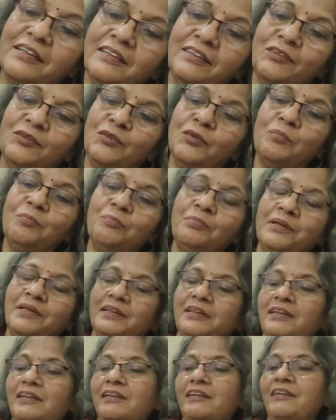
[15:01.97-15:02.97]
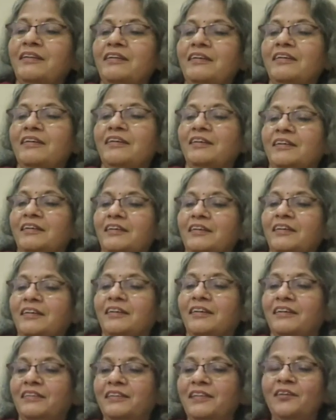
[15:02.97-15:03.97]
is so pretty,
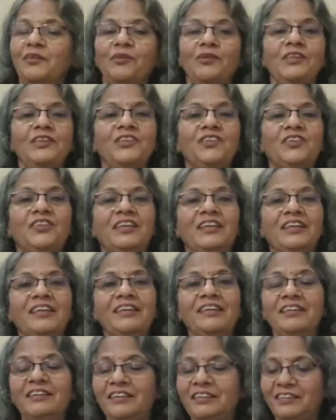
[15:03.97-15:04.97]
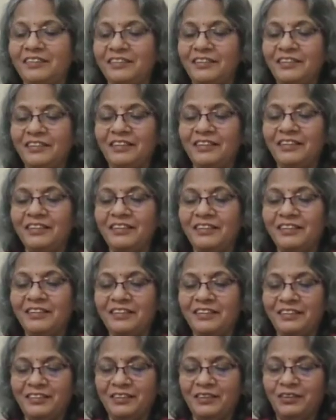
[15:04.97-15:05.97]
yellowish green. The
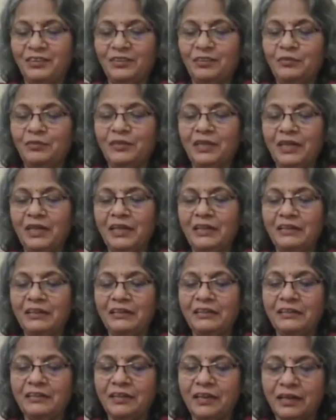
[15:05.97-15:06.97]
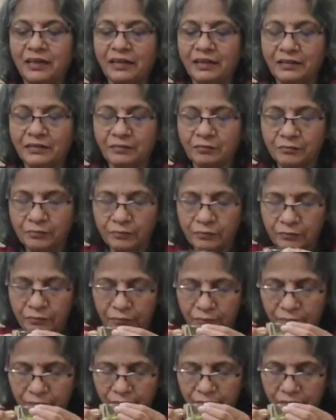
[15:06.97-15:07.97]
liquor is so nice. I can
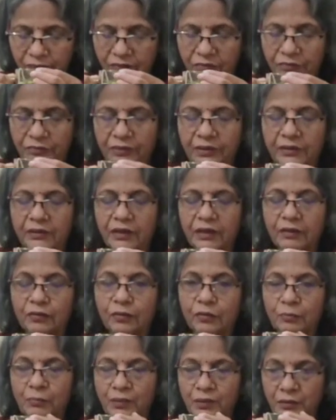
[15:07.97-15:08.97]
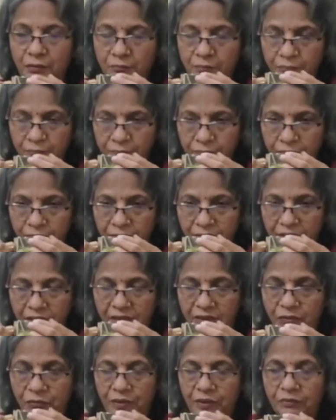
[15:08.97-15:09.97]
feel the aroma.
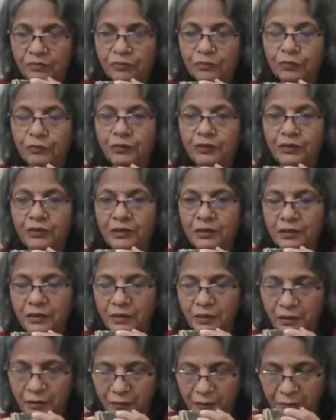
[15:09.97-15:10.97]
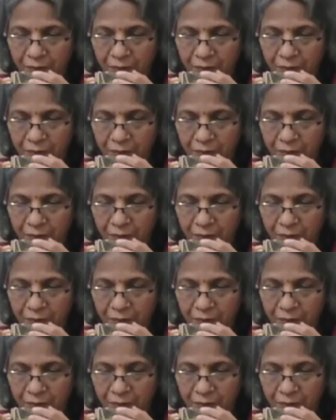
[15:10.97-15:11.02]
It's very fruity